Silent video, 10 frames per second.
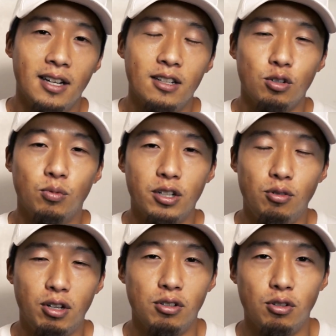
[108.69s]
So what you
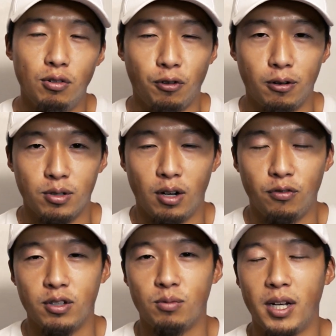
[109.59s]
can do for yourself
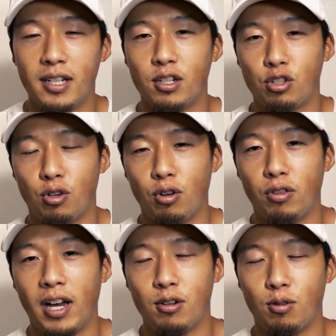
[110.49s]
is making sure
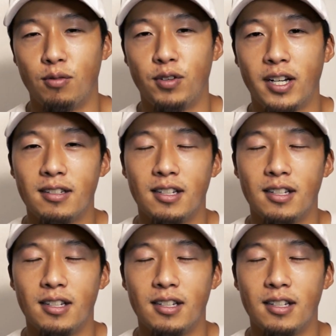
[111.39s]
that your device